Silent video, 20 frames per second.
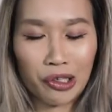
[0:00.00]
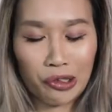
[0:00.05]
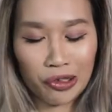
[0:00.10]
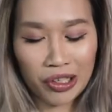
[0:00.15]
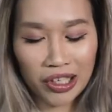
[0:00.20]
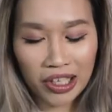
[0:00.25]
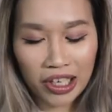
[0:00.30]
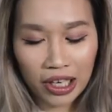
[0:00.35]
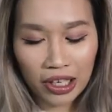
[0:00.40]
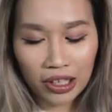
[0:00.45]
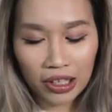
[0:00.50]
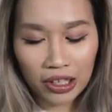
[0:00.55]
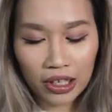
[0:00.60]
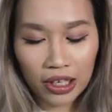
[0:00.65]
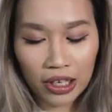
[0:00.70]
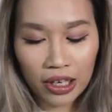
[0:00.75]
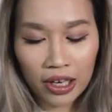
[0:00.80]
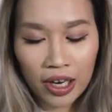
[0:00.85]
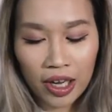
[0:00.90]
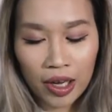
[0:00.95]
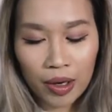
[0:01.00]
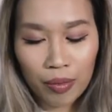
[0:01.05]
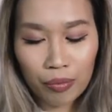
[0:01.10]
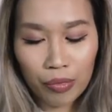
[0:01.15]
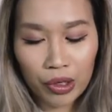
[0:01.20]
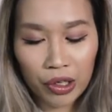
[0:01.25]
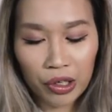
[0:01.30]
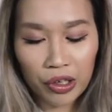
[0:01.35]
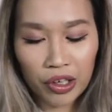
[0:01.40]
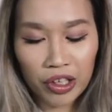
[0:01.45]
green color,
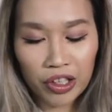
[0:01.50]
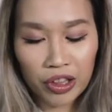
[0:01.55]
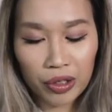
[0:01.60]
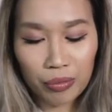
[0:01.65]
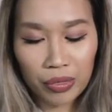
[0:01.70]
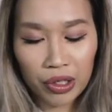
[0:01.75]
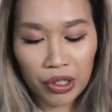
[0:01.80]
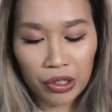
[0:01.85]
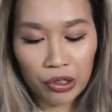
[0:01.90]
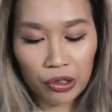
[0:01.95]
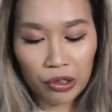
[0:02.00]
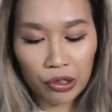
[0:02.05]
mirroring the mint